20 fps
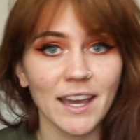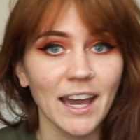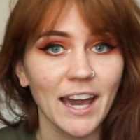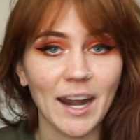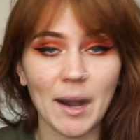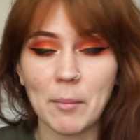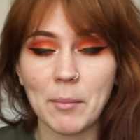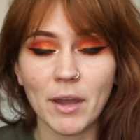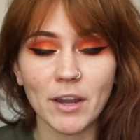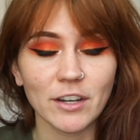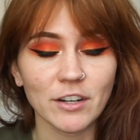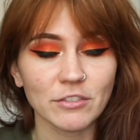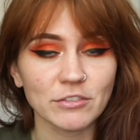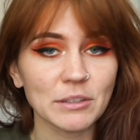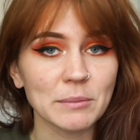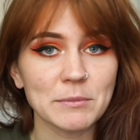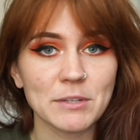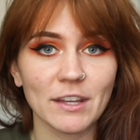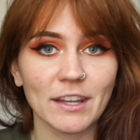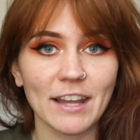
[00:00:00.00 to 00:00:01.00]
And I'm not going to
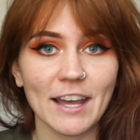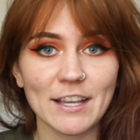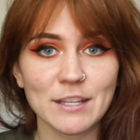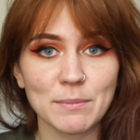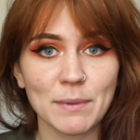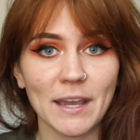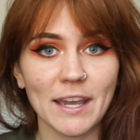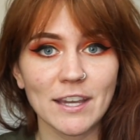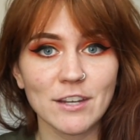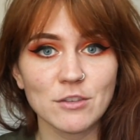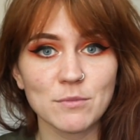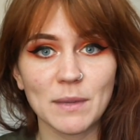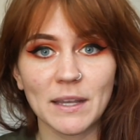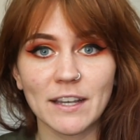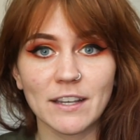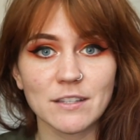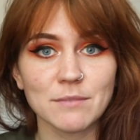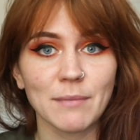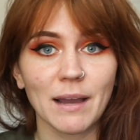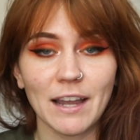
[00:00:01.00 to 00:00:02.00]
flip to the last page
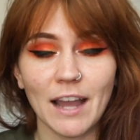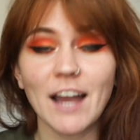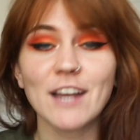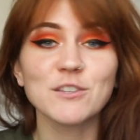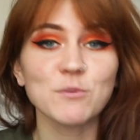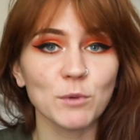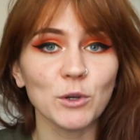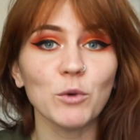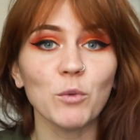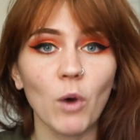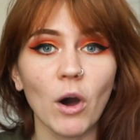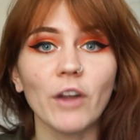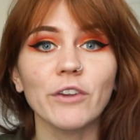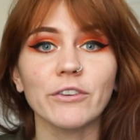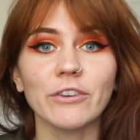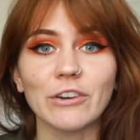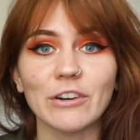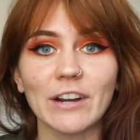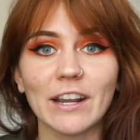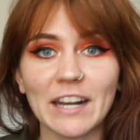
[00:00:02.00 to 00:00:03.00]
because my eyes will
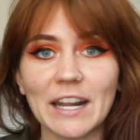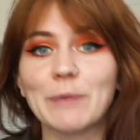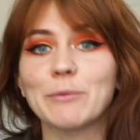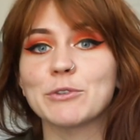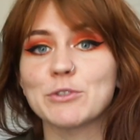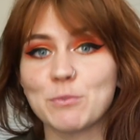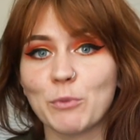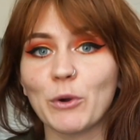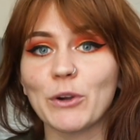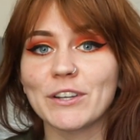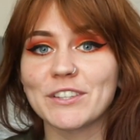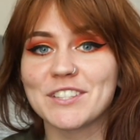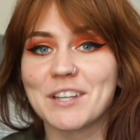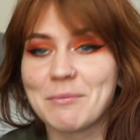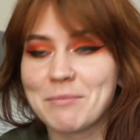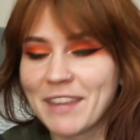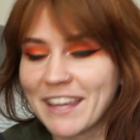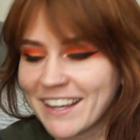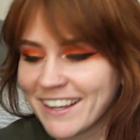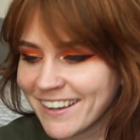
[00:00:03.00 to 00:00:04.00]
wander and I will spoil
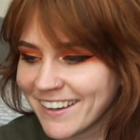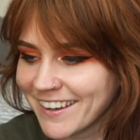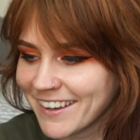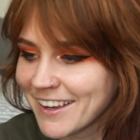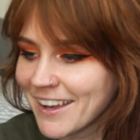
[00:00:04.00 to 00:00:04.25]
something.